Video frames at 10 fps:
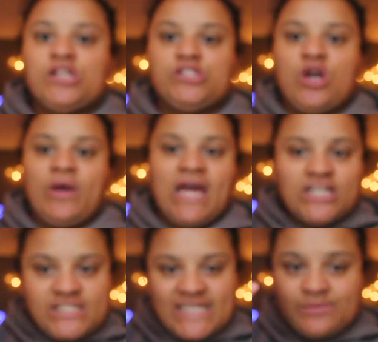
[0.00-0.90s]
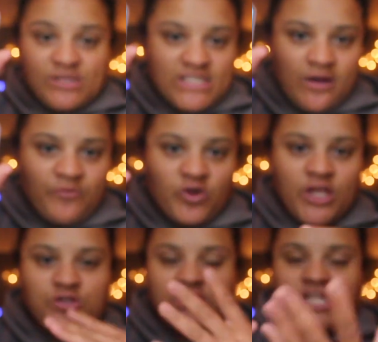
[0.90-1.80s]
So it kind of just like splits it up for
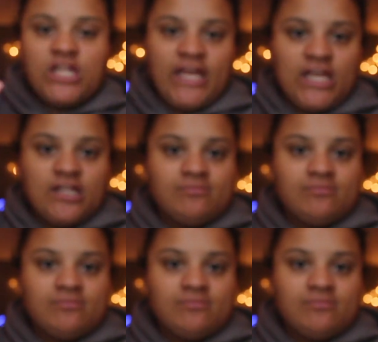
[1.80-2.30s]
you just to like